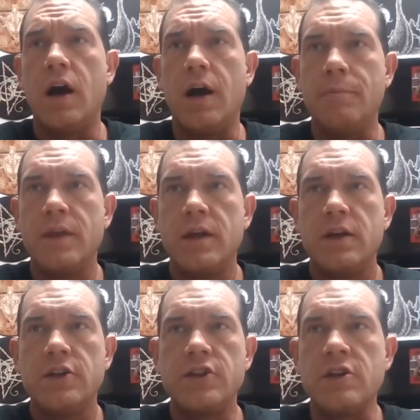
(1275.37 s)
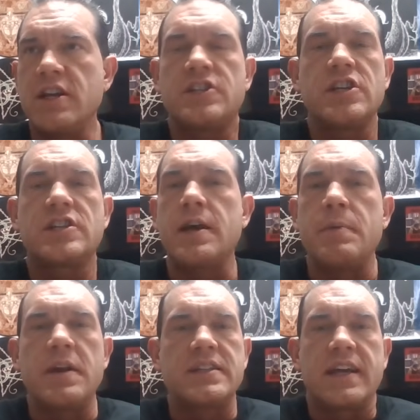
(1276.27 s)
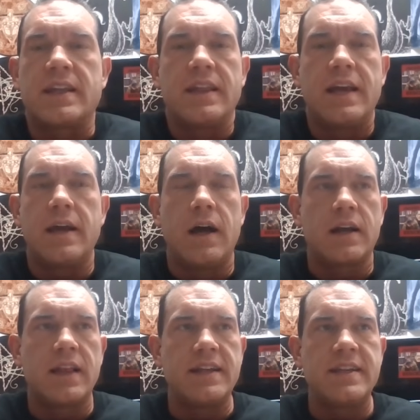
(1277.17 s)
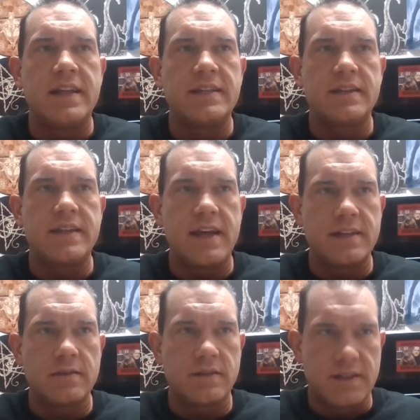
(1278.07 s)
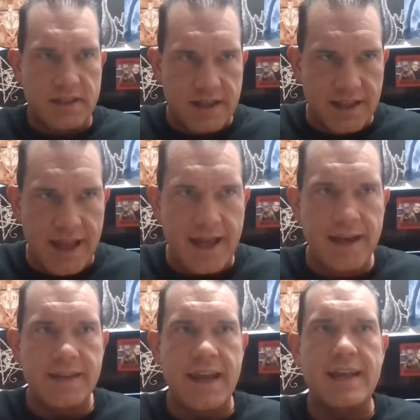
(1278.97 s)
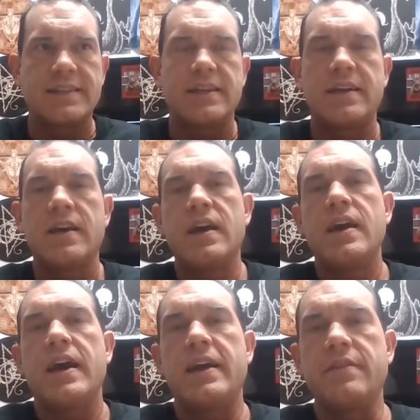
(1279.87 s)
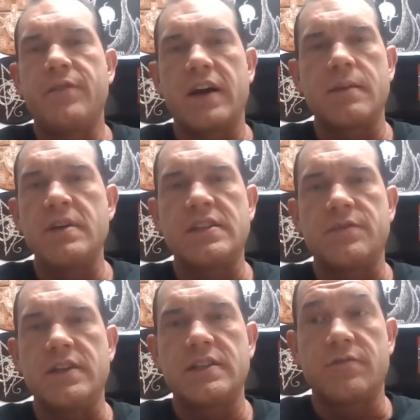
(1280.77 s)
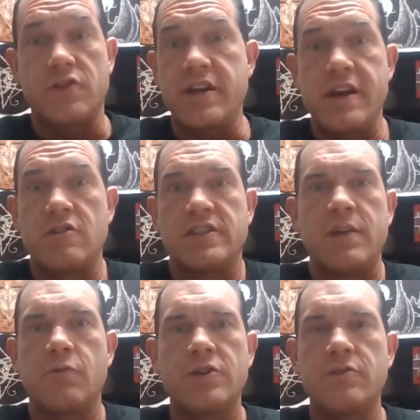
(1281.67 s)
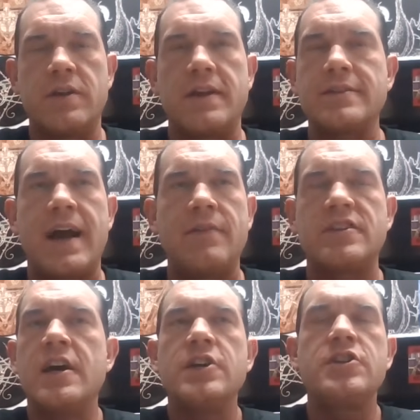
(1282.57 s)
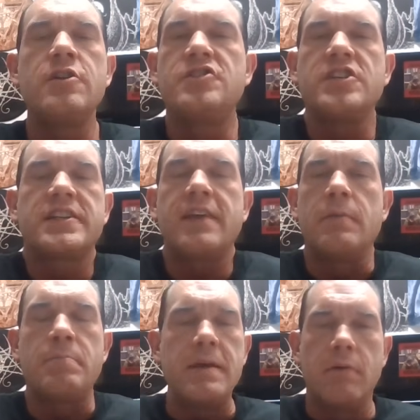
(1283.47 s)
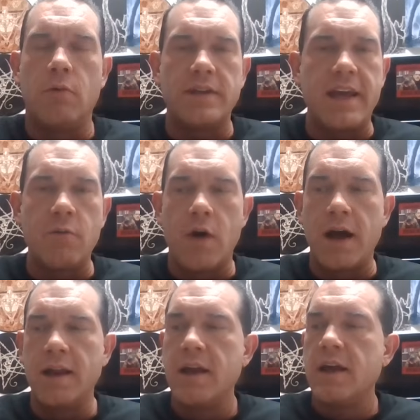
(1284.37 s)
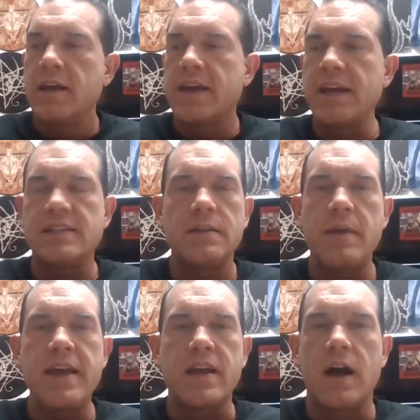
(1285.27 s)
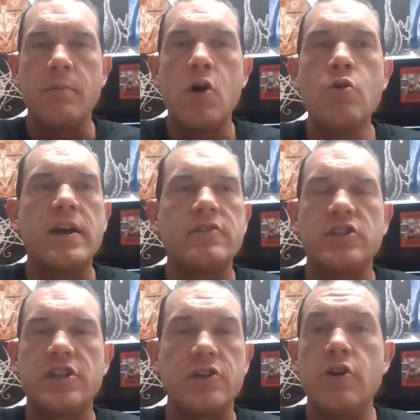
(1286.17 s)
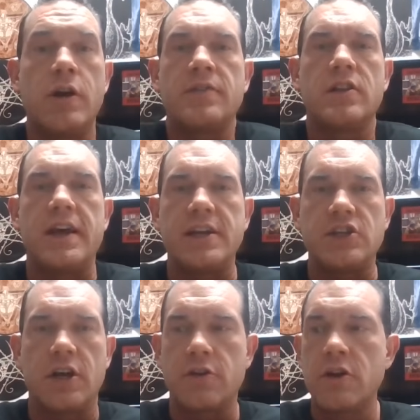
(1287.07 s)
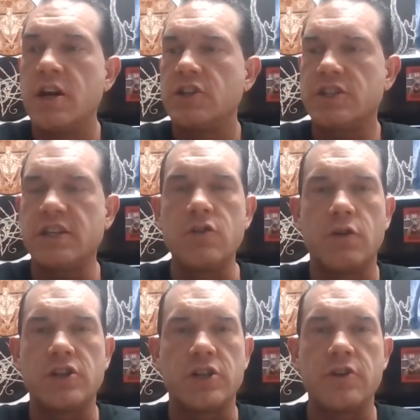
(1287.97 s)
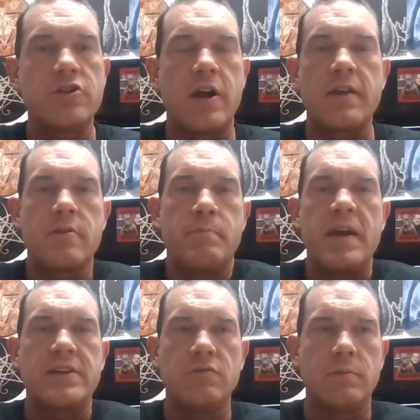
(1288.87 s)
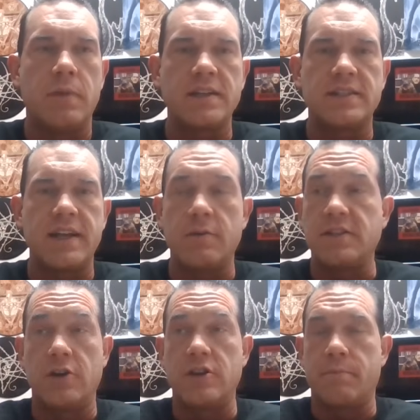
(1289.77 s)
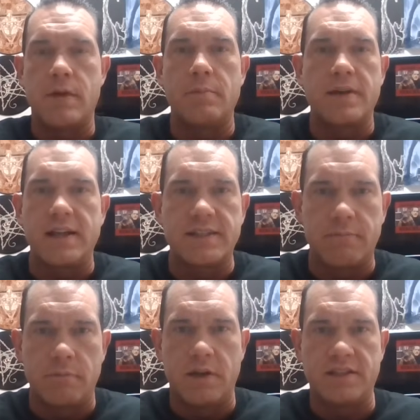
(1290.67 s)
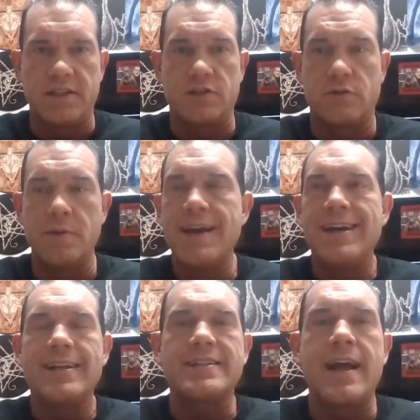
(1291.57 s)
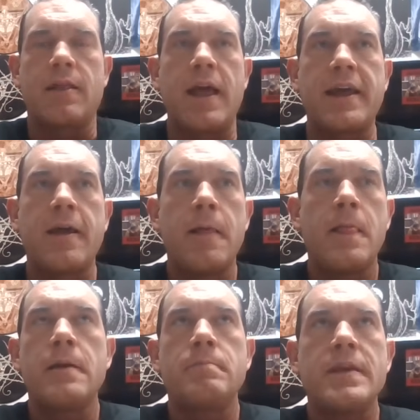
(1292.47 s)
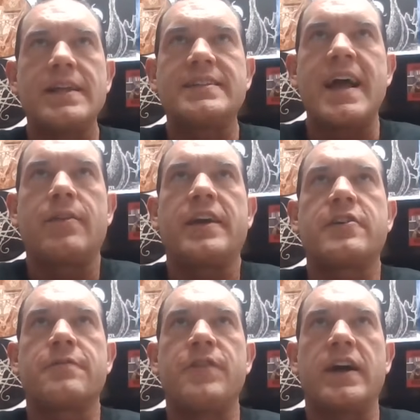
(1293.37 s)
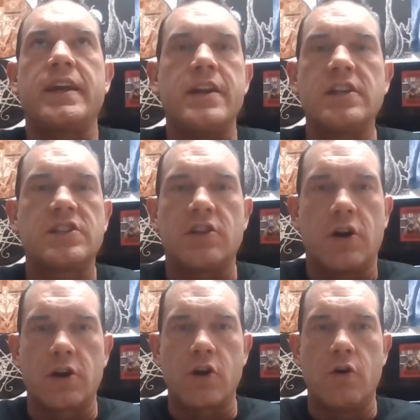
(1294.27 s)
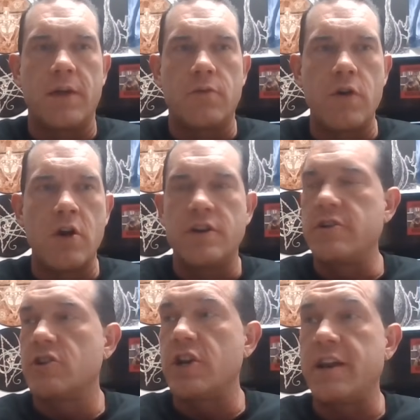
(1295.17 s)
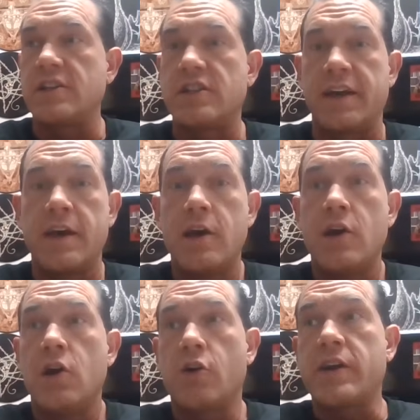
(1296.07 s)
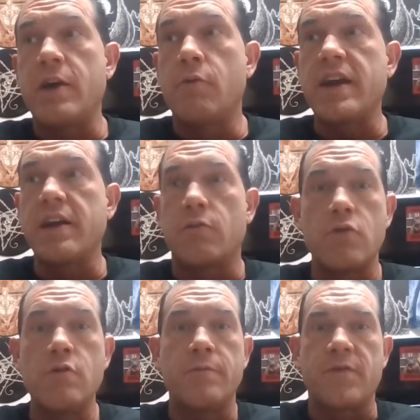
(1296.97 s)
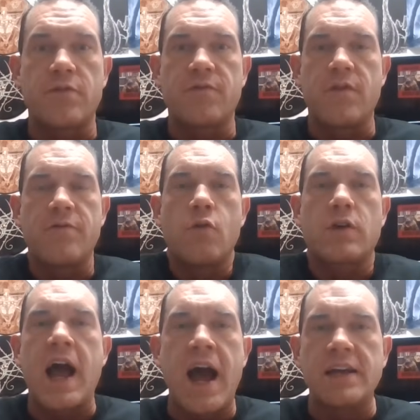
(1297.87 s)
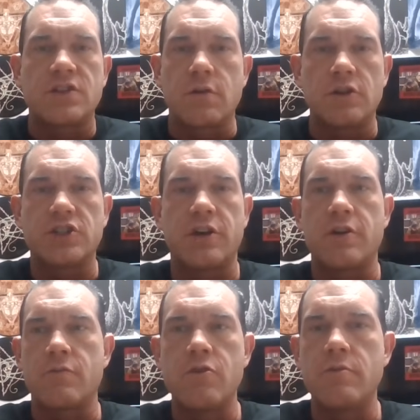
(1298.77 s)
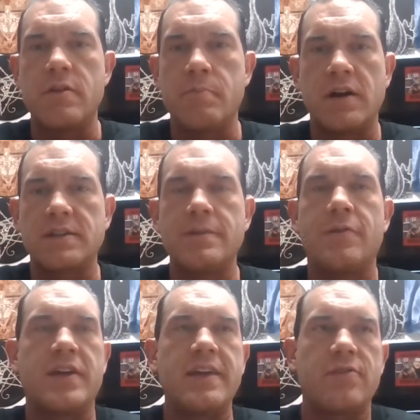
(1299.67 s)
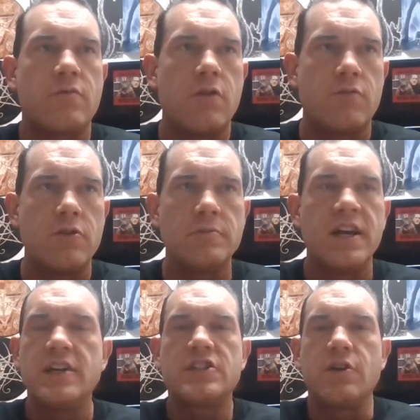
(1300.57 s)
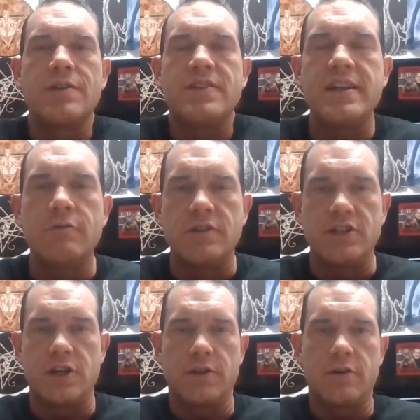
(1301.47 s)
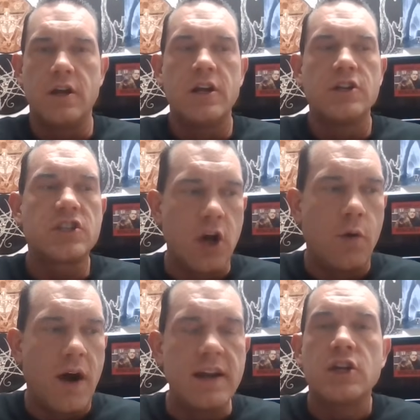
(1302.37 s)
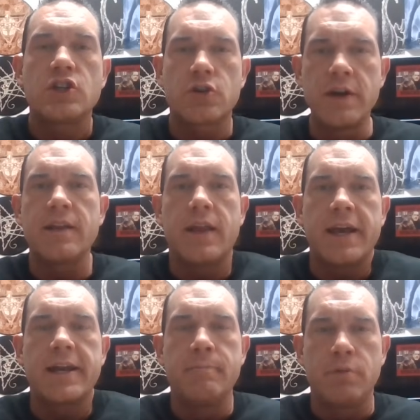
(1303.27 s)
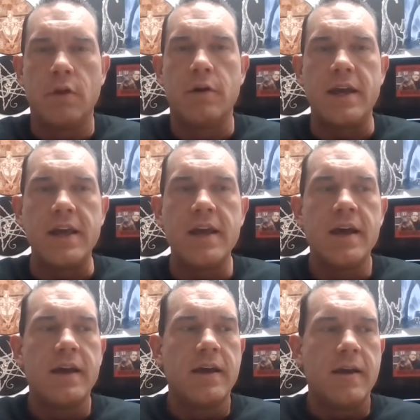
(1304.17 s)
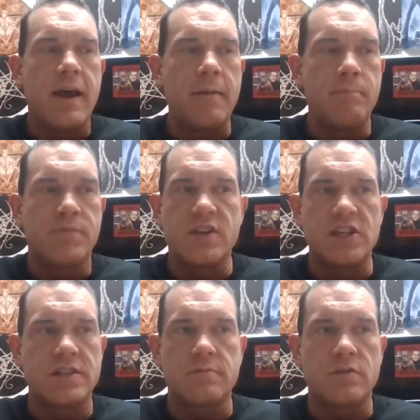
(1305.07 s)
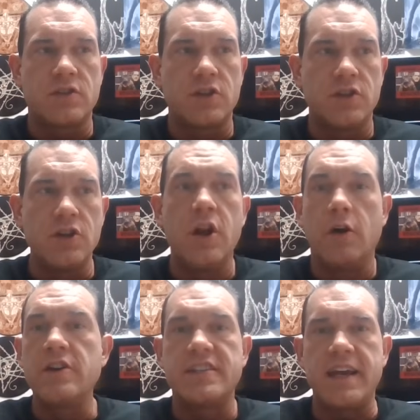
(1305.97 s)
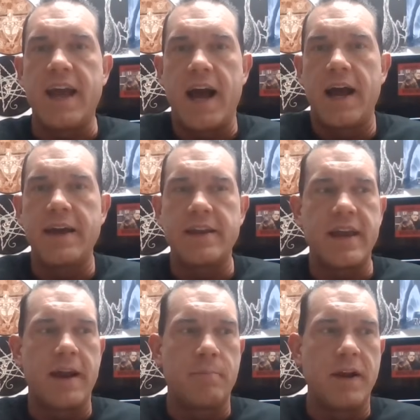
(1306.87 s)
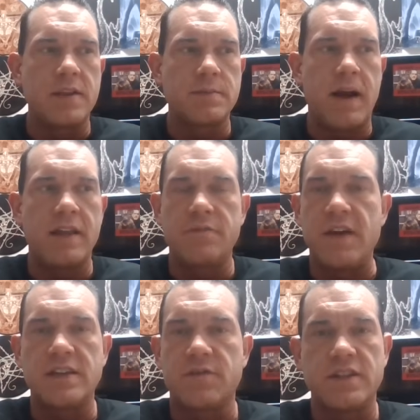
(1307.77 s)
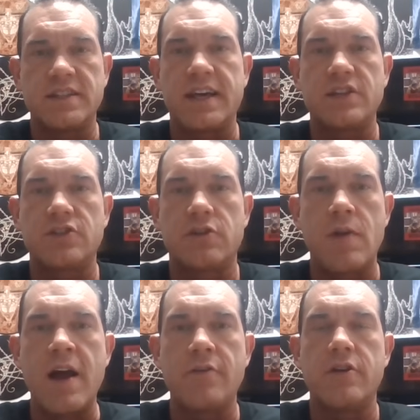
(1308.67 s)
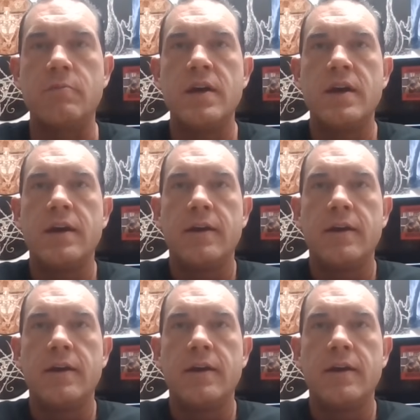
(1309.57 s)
Um, dude, it's just, it, but it's like Glenn, uh, Glenn, Danzig, Dan, Glenn Danzig and the fucking Misfits. For years, they weren't doing anything. It was obvious. Dude, just give the people what they want. Kiss and make up. Who gives a shit? You don't have to like each other. Just ignore each other. You're on your big tour buses, anyways. Hell, you probably got separate buses in this room. It's not like it's not like you're fucking Nunslaughter going on the road and you're and it's like, okay, well, we get a room for for four guys and all sharing a room, you're bunked. No, they get their own rooms. Just don't even deal with each other. Just go on, treat it like an employee, and just you know, you say hi and you got to put on the smiley face for the seconds you're around them,